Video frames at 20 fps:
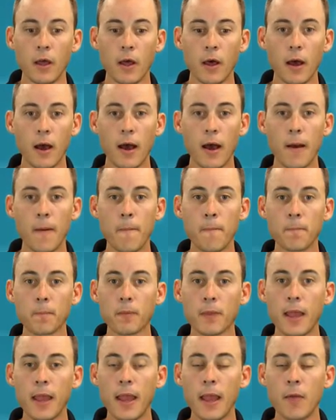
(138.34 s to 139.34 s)

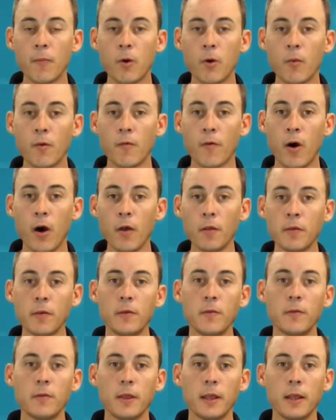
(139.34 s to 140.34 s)
And what we've
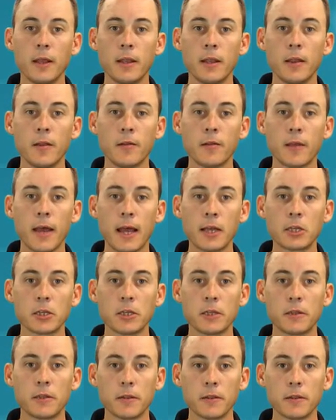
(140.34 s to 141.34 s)
also seen is
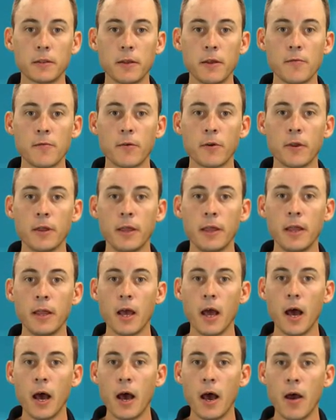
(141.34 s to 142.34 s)
actually
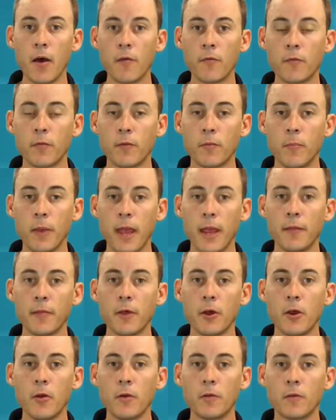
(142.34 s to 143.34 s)
delivery of
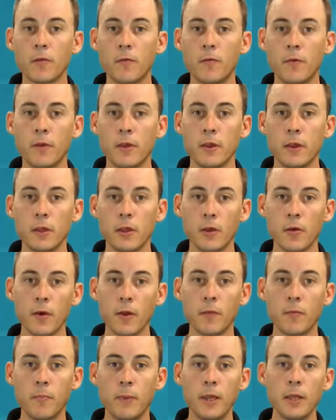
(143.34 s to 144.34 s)
payloads via
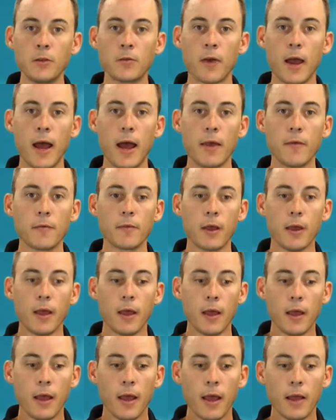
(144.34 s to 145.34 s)
USB drives.
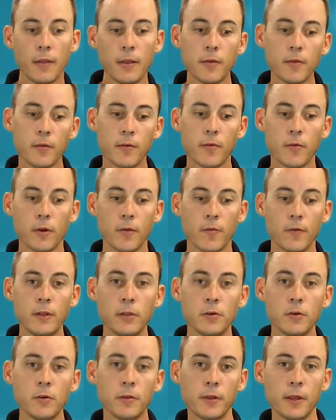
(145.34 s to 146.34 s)
And this is sort of
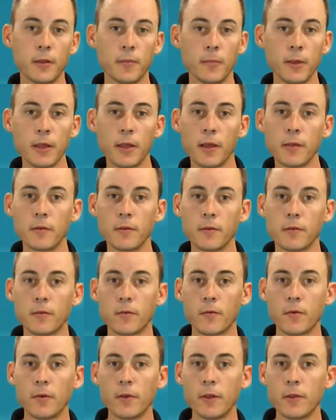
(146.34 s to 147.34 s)
interesting because
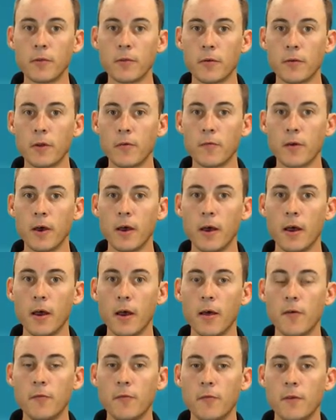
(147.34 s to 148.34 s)
it's really sort of
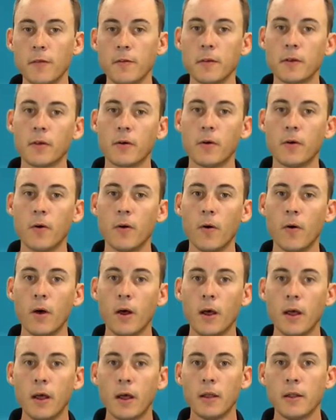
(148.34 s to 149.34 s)
a
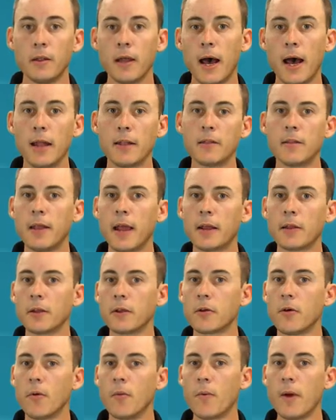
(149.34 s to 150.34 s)
physical,
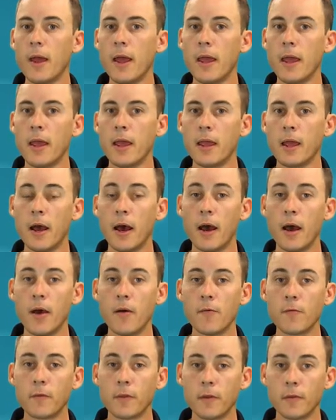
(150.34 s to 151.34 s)
non-technical way
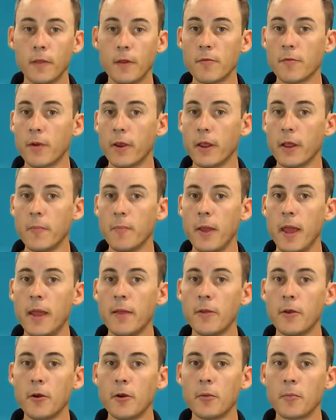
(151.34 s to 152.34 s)
of delivering a
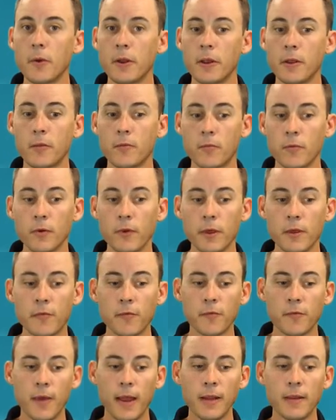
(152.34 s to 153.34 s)
payload, but it's really
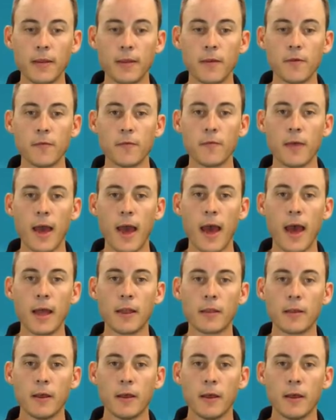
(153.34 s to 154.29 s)
effective at